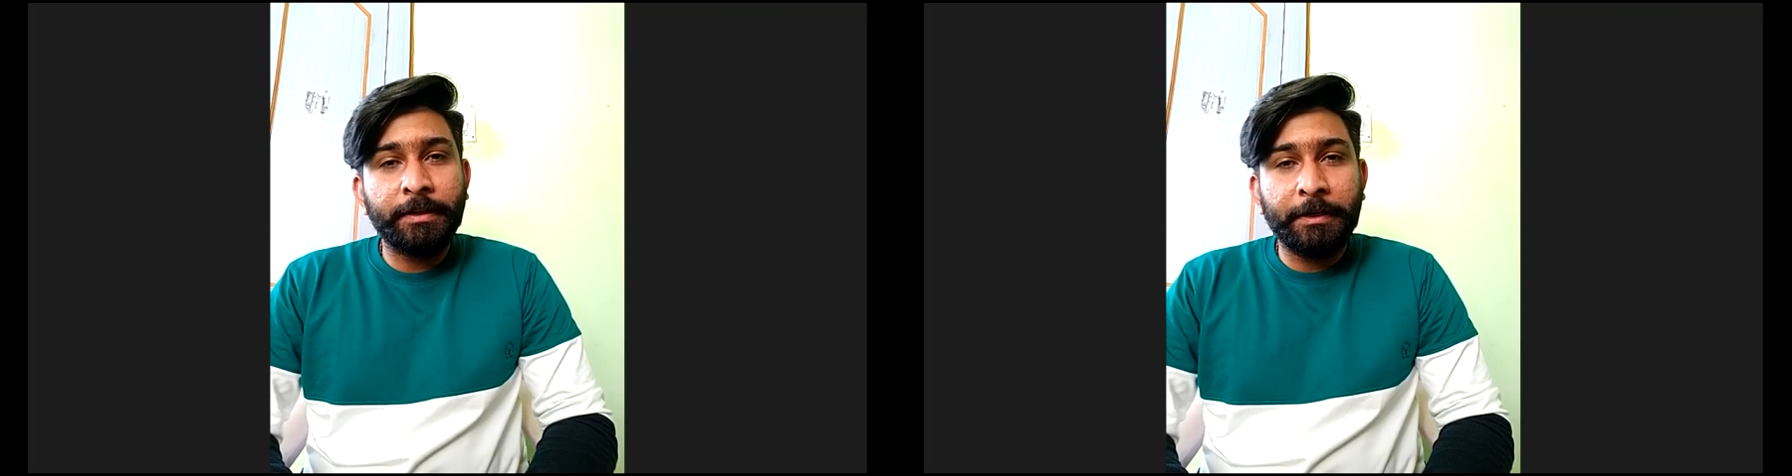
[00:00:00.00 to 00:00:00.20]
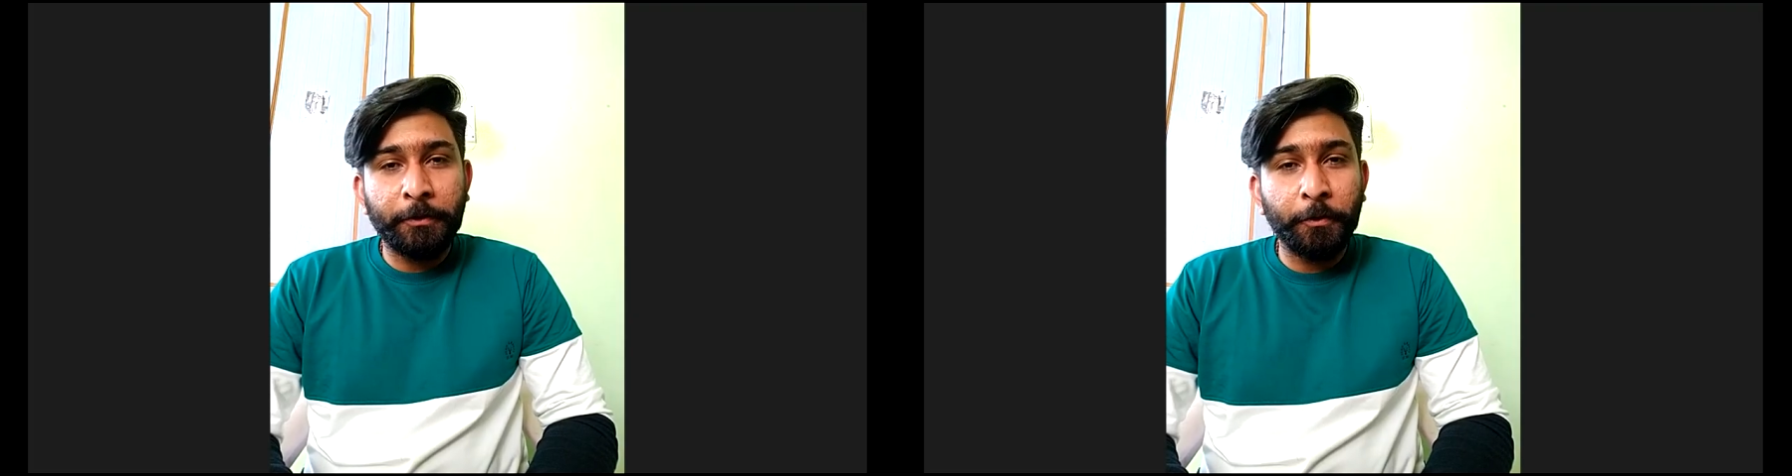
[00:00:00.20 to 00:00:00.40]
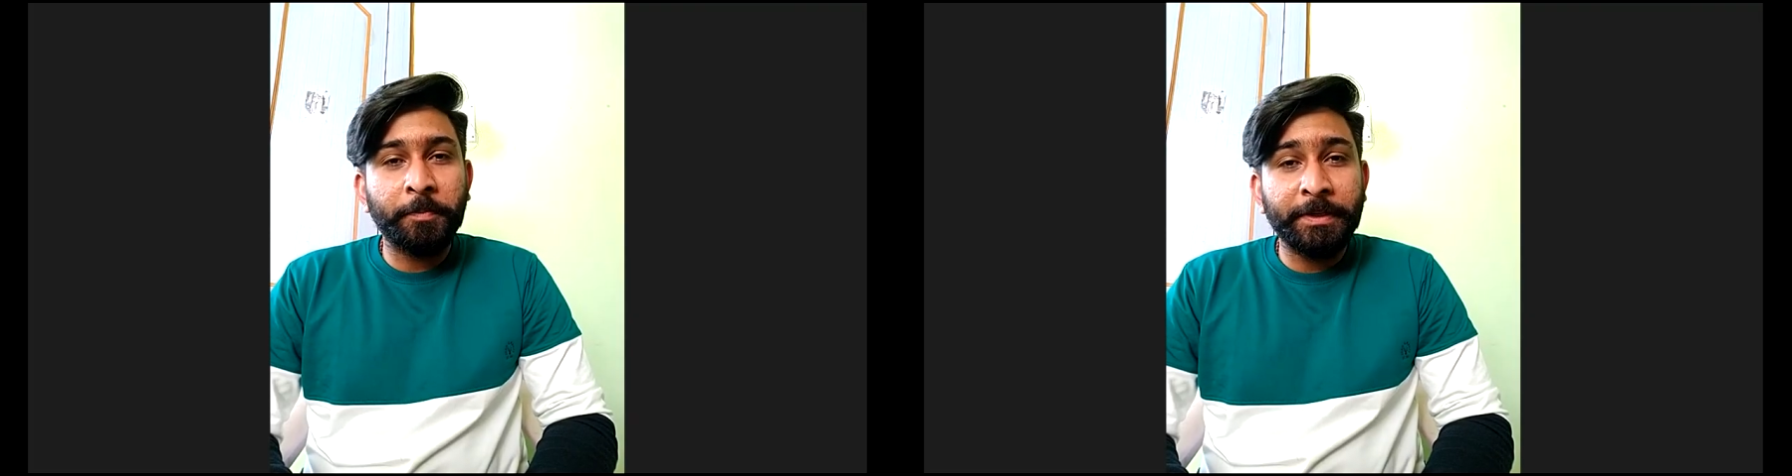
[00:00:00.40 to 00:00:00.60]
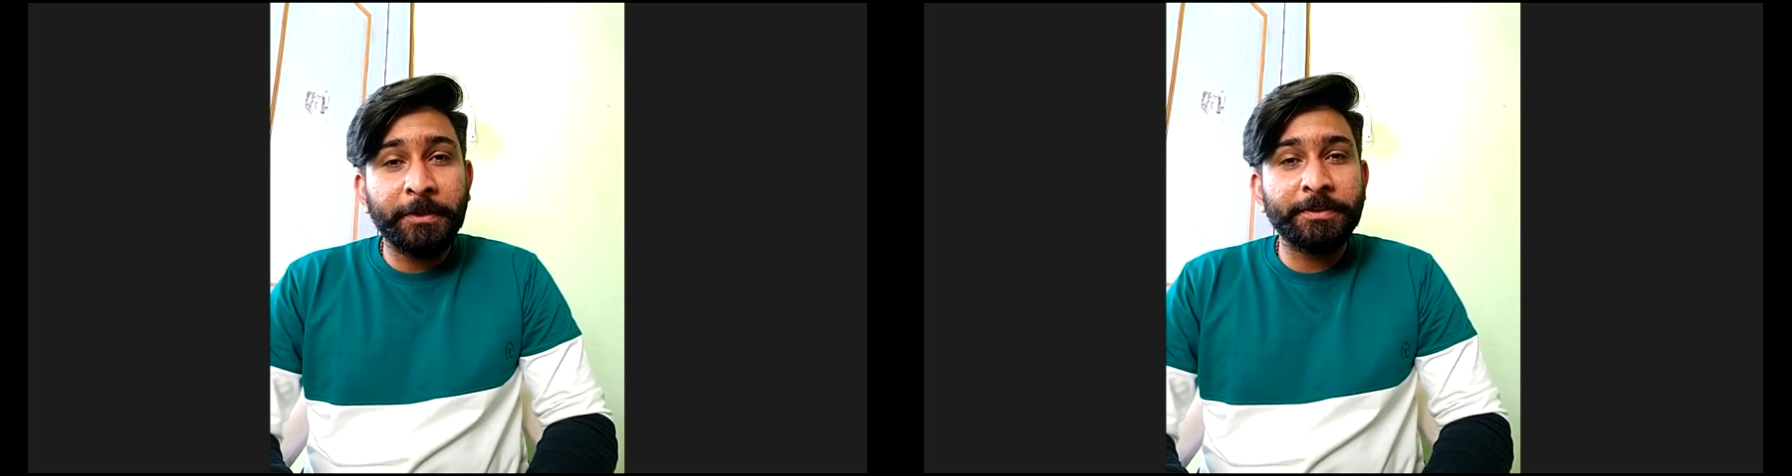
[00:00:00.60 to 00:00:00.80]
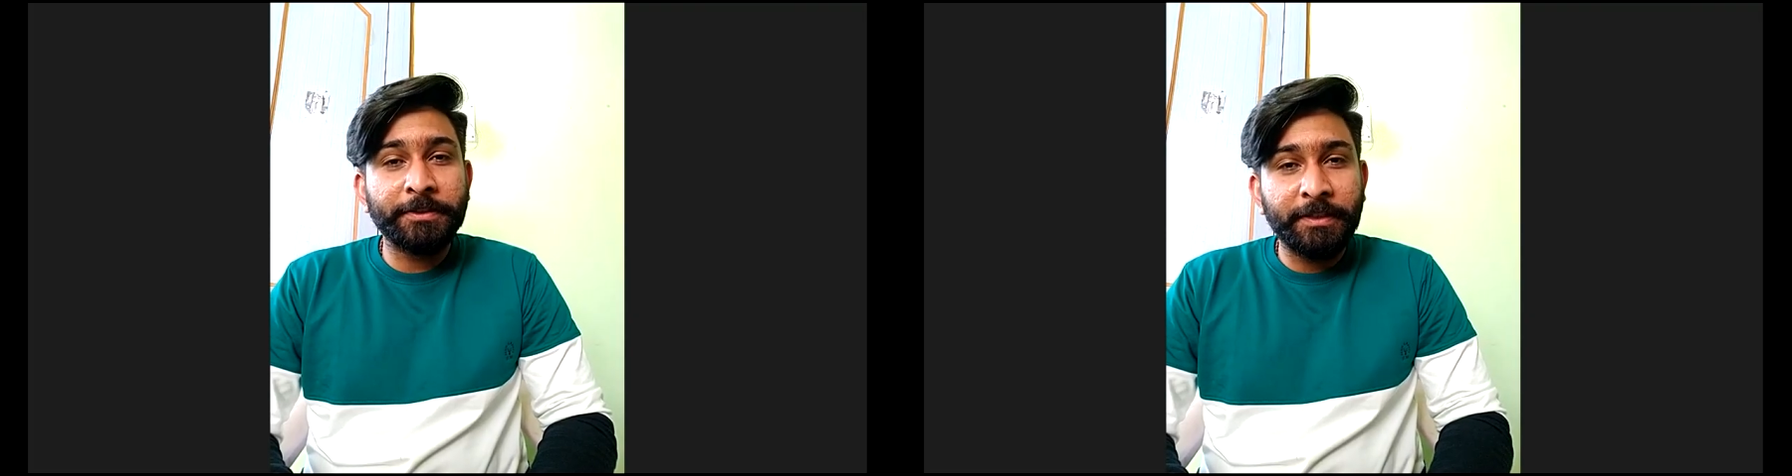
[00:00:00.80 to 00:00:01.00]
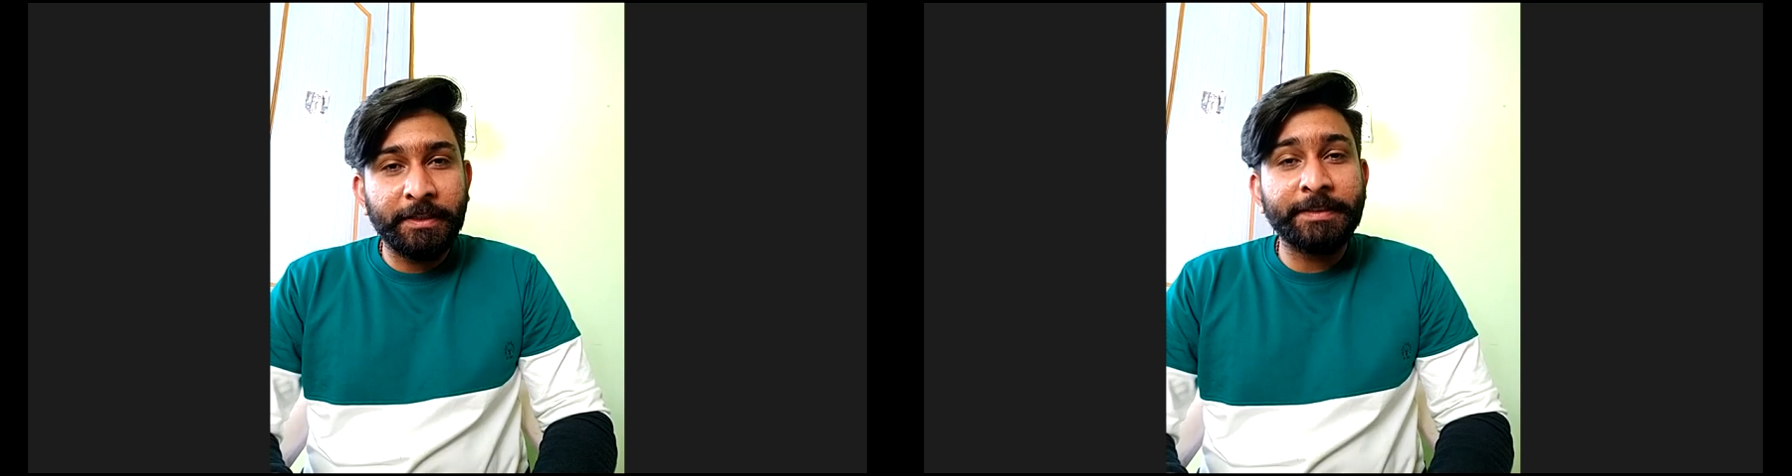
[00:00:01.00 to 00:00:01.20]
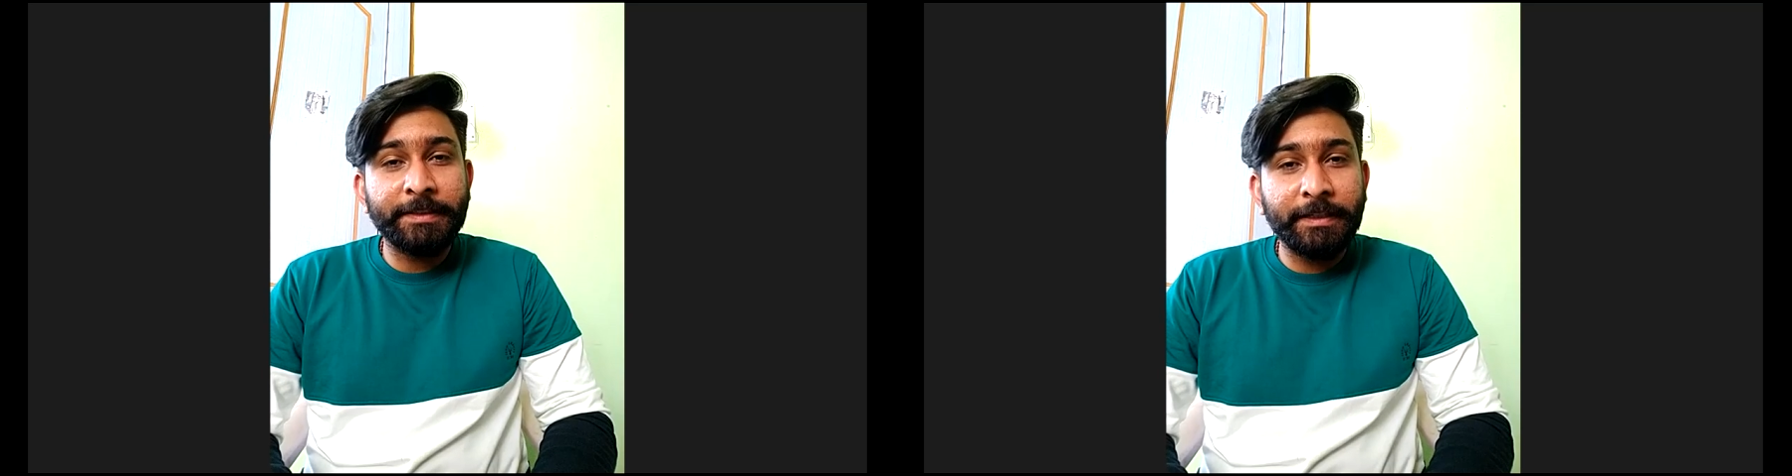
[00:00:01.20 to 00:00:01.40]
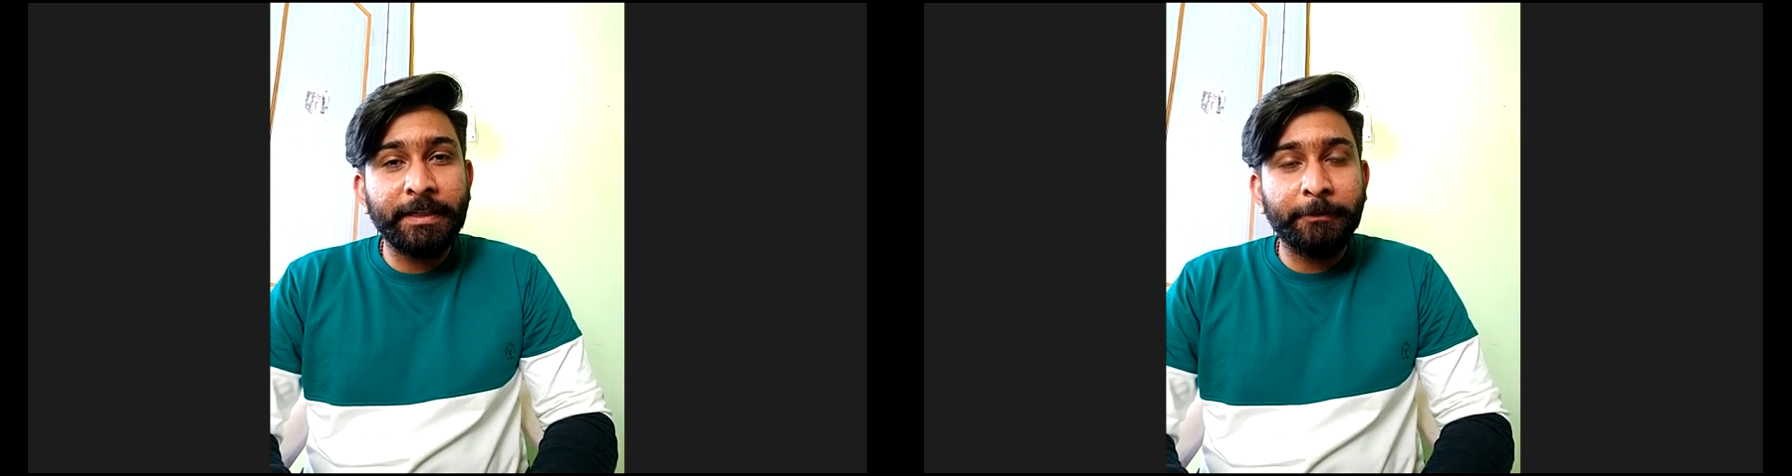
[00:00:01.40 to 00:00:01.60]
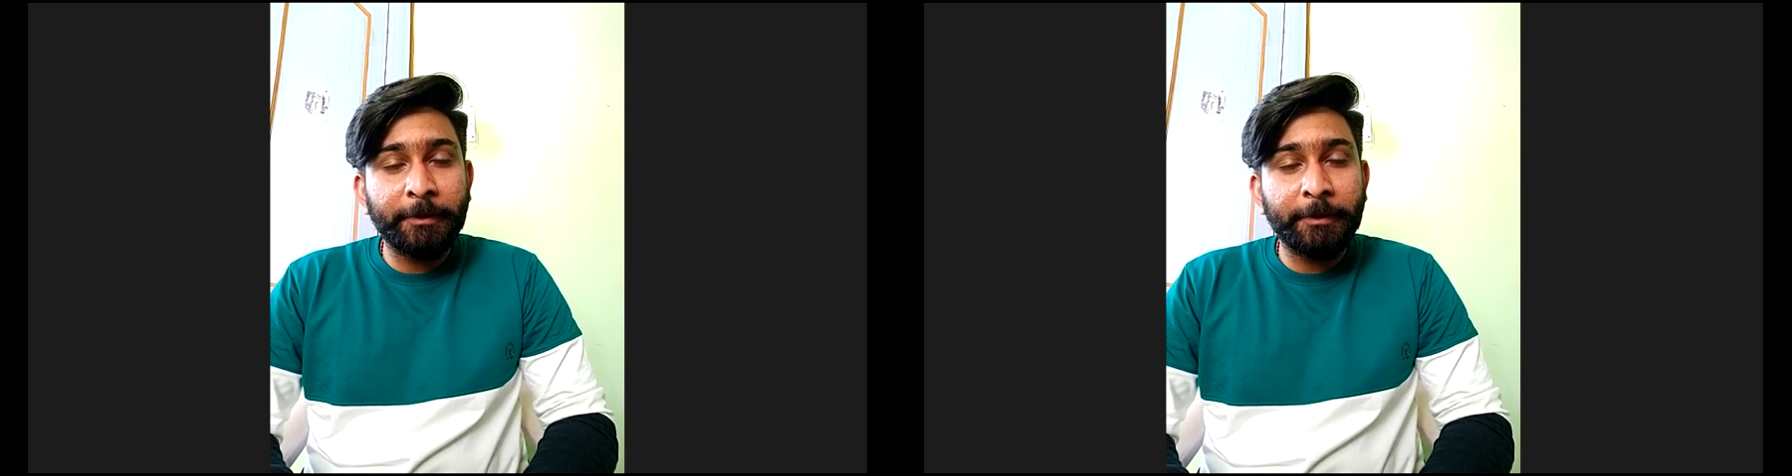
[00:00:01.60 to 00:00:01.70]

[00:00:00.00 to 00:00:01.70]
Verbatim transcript: at home because incidentally,